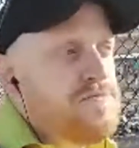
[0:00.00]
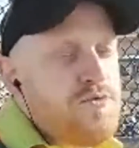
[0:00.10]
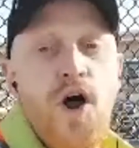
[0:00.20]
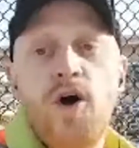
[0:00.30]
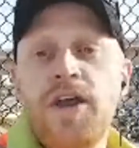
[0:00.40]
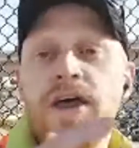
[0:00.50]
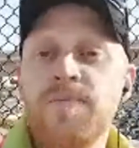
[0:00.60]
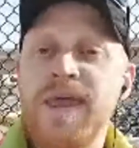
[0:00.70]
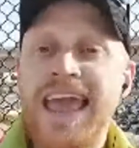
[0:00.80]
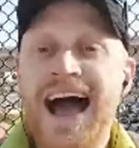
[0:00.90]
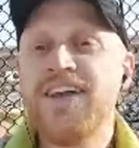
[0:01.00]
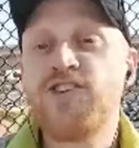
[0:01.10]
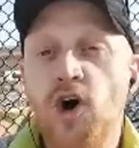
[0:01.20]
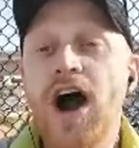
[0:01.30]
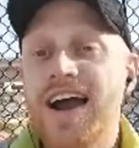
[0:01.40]
road because
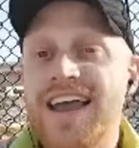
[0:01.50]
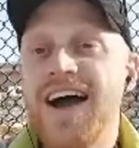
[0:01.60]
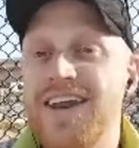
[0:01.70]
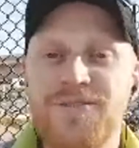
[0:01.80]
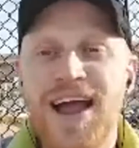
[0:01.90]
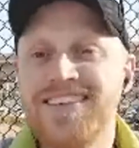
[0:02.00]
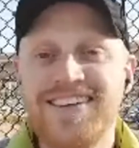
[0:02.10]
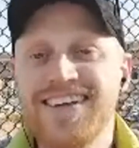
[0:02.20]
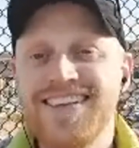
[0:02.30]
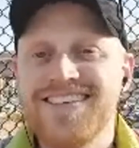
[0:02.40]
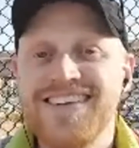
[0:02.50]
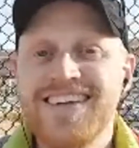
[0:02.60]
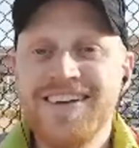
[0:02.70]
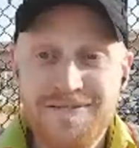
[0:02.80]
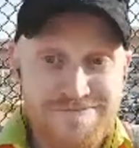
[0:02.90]
Clark County
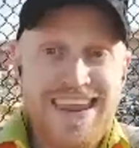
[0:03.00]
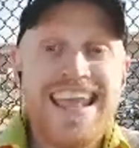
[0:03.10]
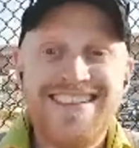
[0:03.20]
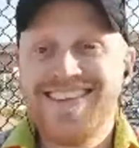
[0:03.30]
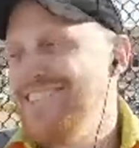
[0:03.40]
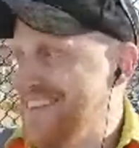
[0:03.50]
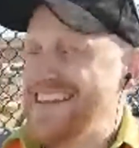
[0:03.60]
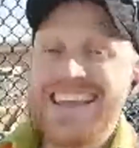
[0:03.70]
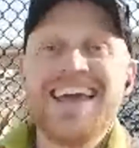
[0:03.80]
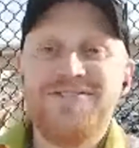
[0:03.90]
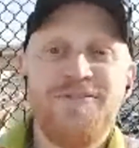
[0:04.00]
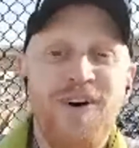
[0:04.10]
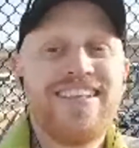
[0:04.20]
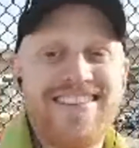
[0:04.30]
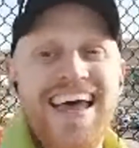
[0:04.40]
residents need something to get from
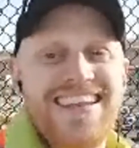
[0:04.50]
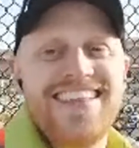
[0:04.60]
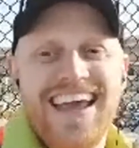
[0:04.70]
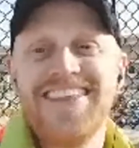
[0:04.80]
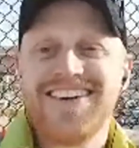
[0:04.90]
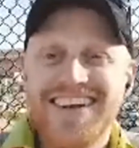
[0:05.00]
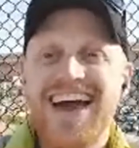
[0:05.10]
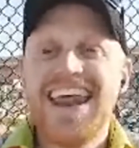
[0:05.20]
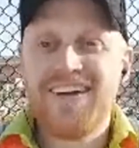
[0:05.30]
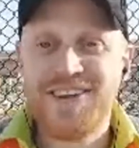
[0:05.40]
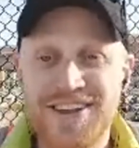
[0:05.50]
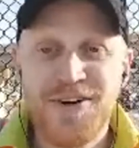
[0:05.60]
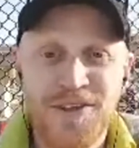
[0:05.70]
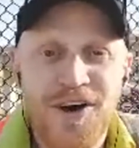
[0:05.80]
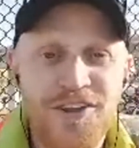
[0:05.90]
one side to the other and not have to
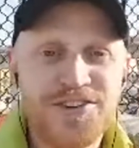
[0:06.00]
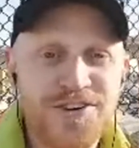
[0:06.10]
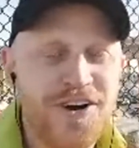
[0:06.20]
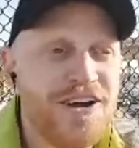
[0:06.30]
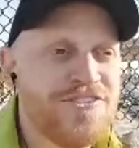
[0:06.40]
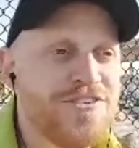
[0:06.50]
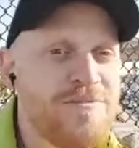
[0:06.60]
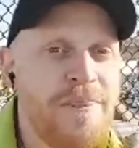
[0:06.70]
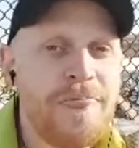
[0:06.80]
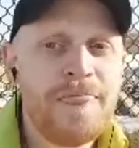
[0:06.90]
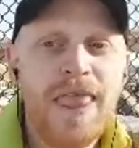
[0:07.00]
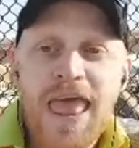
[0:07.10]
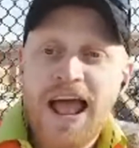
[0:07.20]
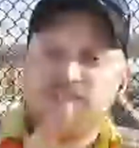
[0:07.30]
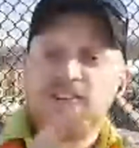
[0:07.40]
deal with all the tourists.
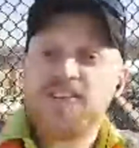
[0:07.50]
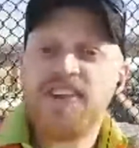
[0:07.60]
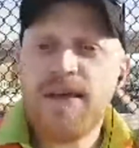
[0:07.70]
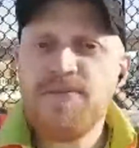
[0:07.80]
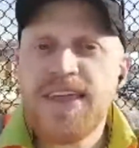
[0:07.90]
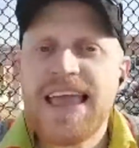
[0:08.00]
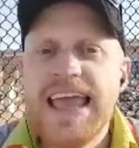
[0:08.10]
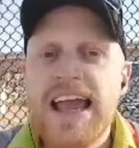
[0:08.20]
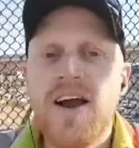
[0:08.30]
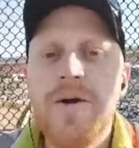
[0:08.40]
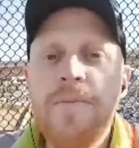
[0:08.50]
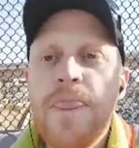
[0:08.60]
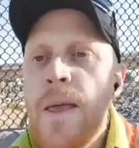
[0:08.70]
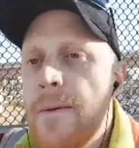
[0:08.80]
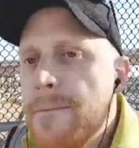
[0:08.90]
And so it's the same thing here.
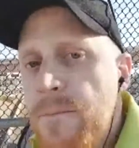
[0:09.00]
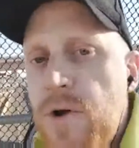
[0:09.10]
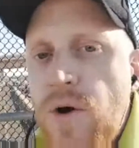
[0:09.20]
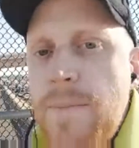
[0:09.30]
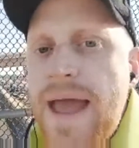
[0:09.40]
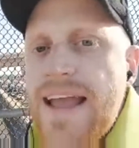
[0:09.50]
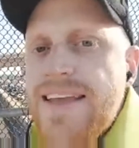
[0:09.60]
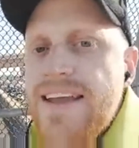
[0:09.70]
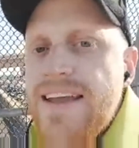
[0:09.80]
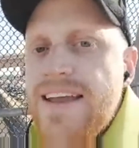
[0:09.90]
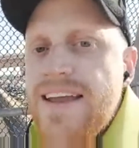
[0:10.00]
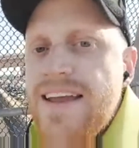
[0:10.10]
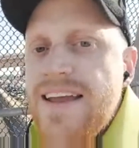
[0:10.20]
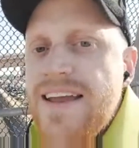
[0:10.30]
Going back here, I've